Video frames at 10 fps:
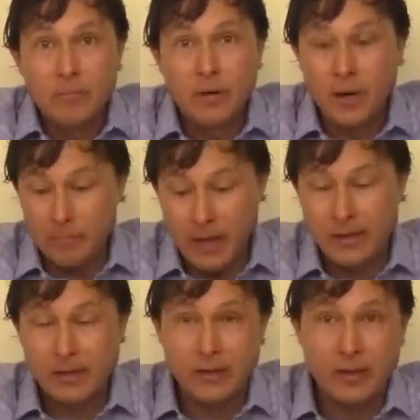But
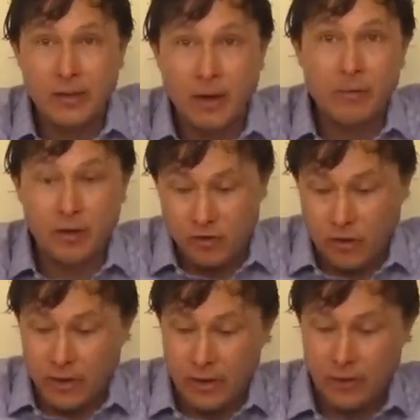basically, I'm going to
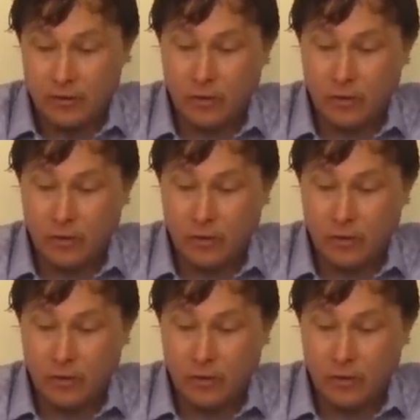start here.